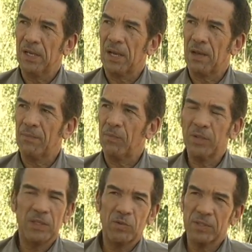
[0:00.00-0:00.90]
um,
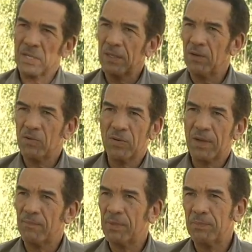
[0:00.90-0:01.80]
whether it was under local
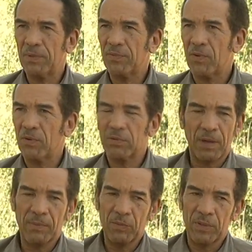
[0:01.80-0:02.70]
government before, I
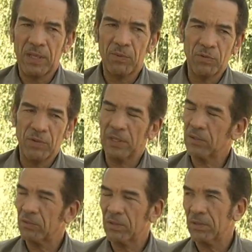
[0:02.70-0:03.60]
mean when they were doing
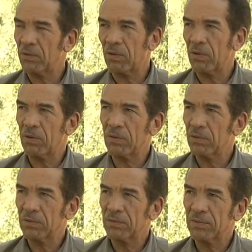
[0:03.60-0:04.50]
it, or
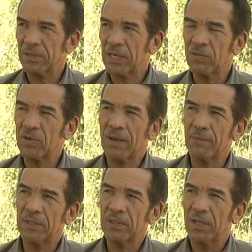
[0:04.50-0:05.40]
central
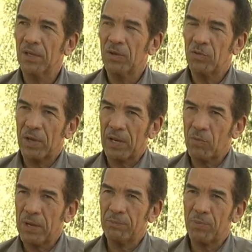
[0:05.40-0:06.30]
government, you had
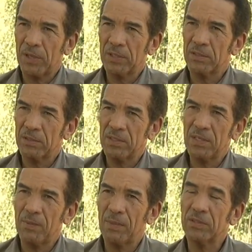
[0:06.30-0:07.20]
one point the
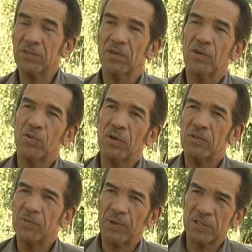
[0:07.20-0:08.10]
CMS who were
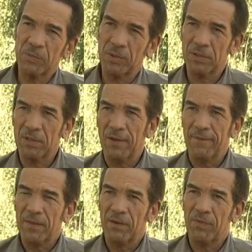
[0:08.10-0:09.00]
responsible
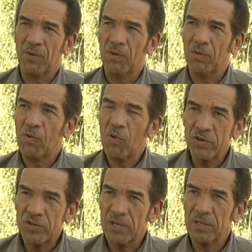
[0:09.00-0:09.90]
for
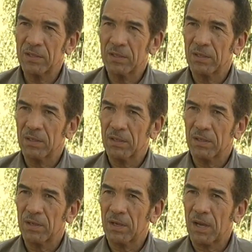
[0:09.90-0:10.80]
ordering
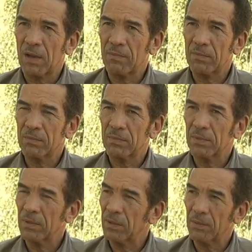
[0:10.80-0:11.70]
um,
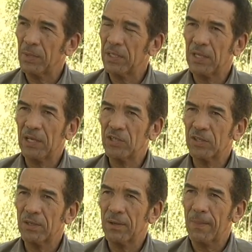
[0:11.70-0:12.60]

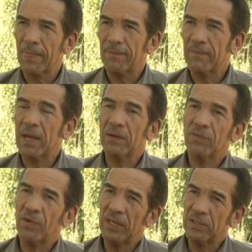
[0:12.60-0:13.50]
medication and
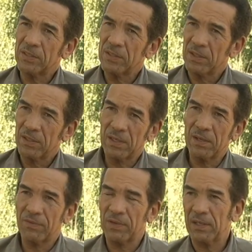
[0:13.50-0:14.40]
for its
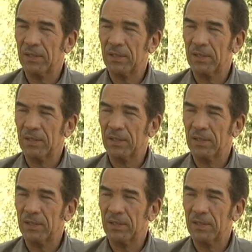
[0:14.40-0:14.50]
delivery.